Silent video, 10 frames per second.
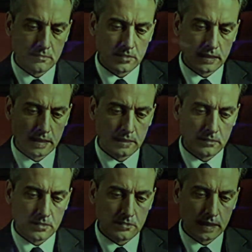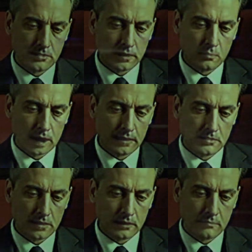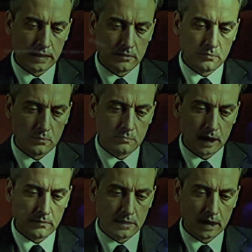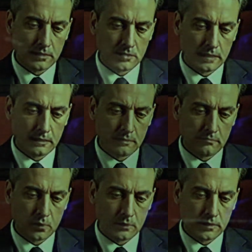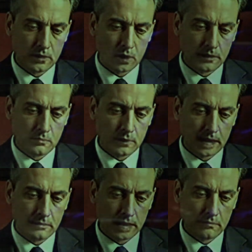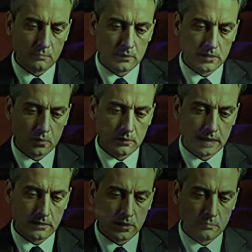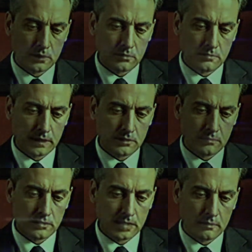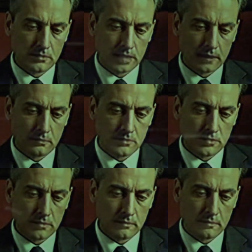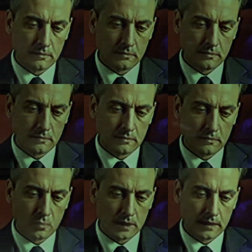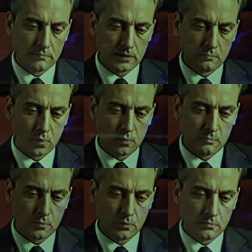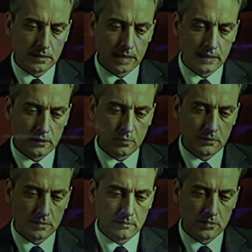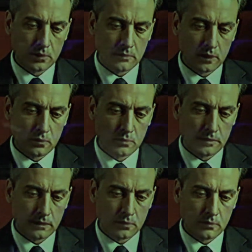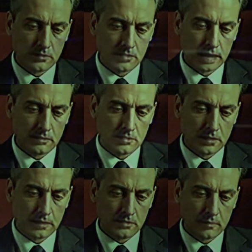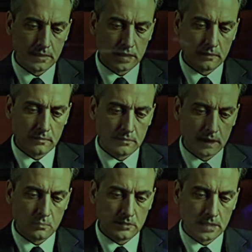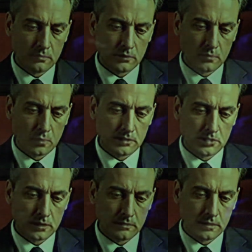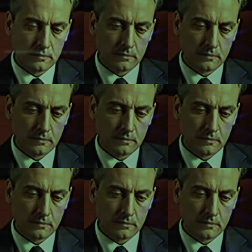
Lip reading: To hear him discussing ways and means was rather ghastly, for at the college we had never procured anatomical specimens ourselves. Whenever the morgue proved inadequate, 2 local Negroes attended to this matter, and they were seldom questioned.